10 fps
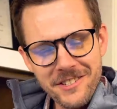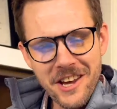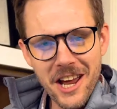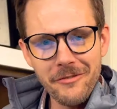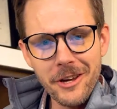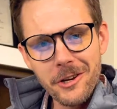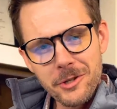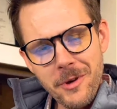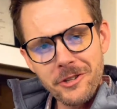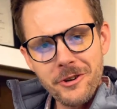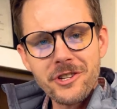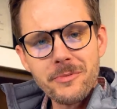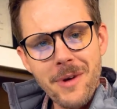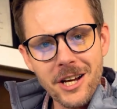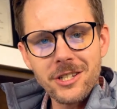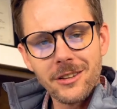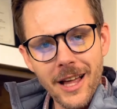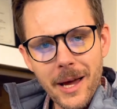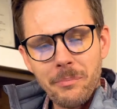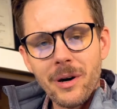these kind of videos, make sure you smash the
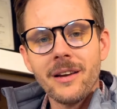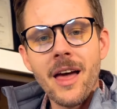like button,